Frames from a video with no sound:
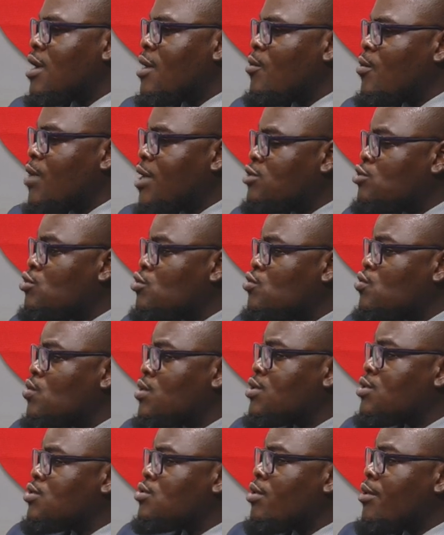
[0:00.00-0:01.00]
went to
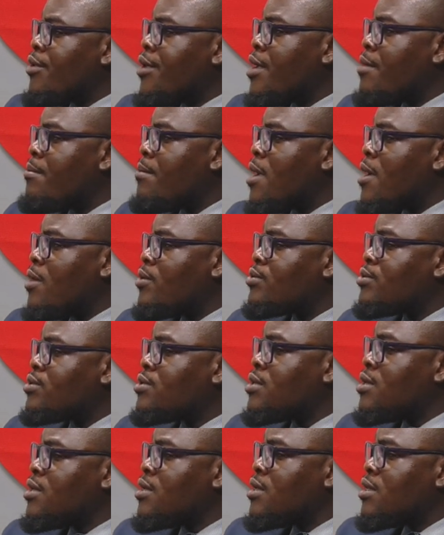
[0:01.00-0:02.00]
do a story
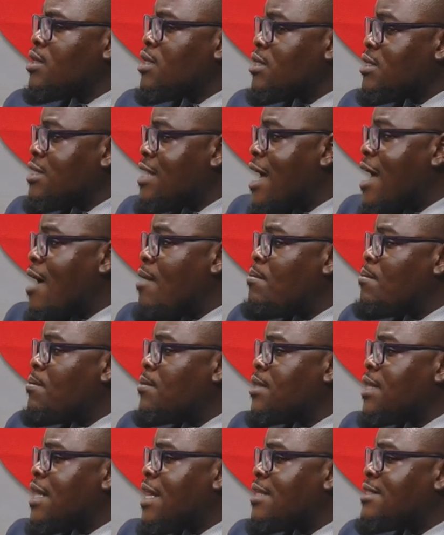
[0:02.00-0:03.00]
about the
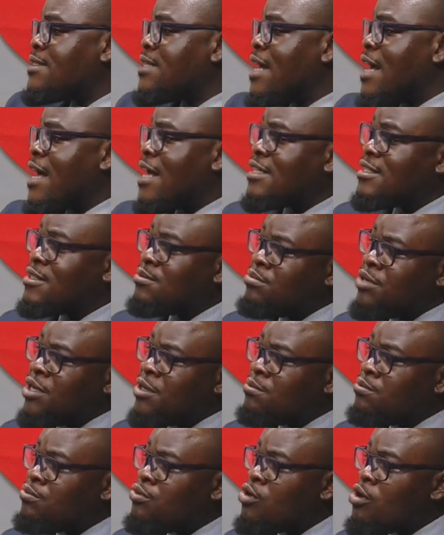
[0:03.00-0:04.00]
dam that has
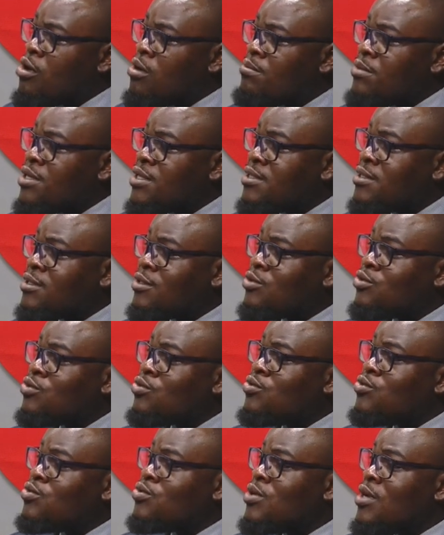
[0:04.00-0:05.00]
been promised
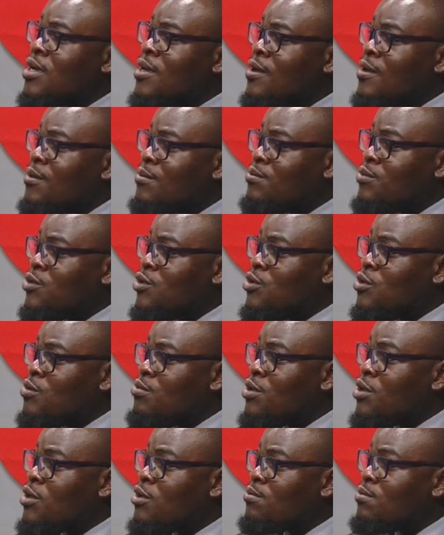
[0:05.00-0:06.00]
to, you know,
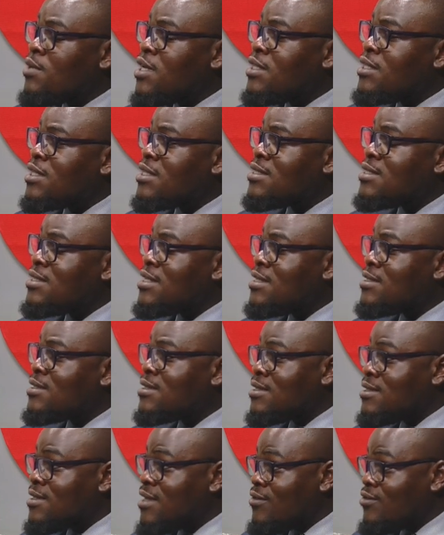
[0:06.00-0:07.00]
be completed
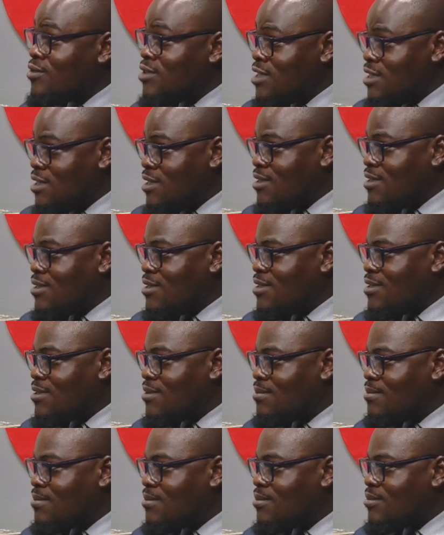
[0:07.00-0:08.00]
since the 70s.
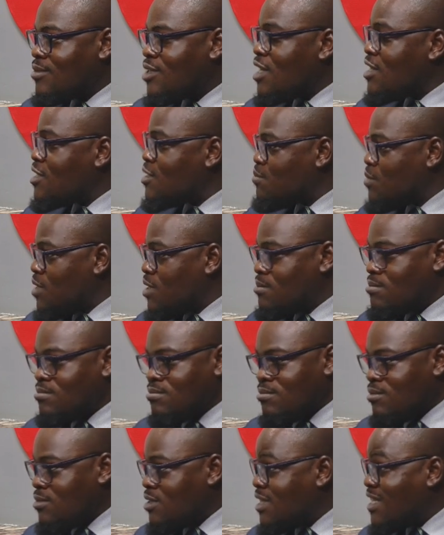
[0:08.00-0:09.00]
It's
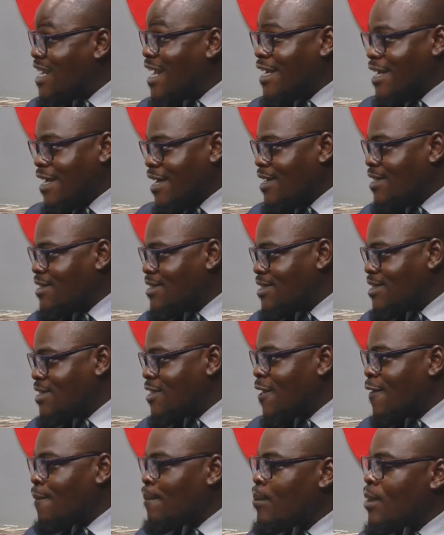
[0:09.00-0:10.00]
been
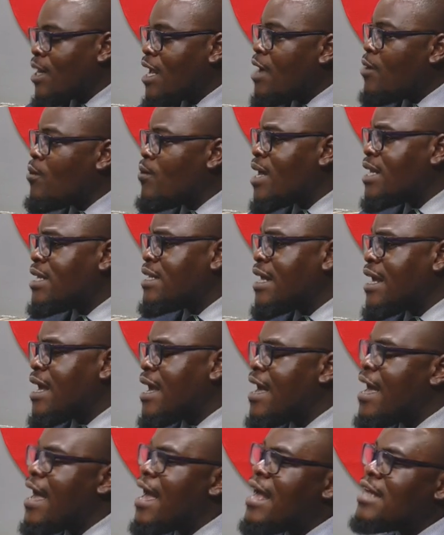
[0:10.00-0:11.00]
decades. I went
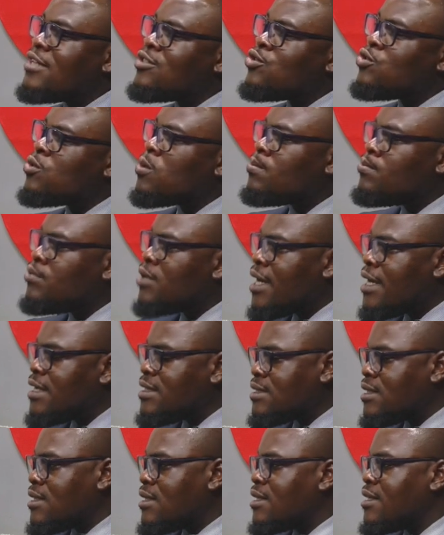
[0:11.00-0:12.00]
there, and
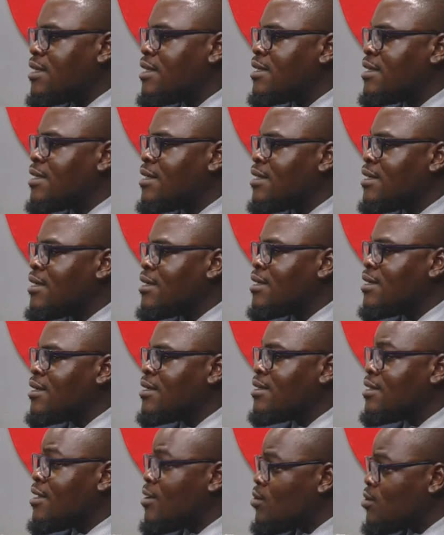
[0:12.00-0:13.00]
surprisingly,
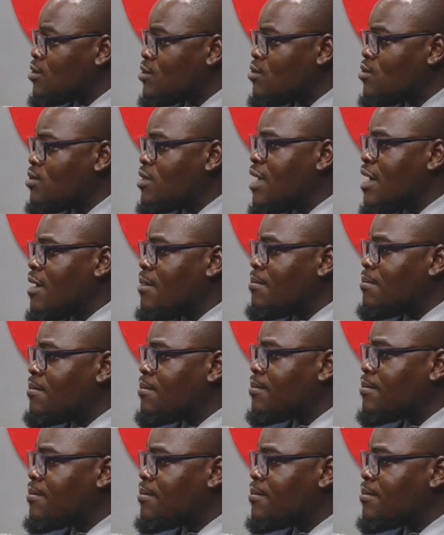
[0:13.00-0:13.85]
there was no doubt.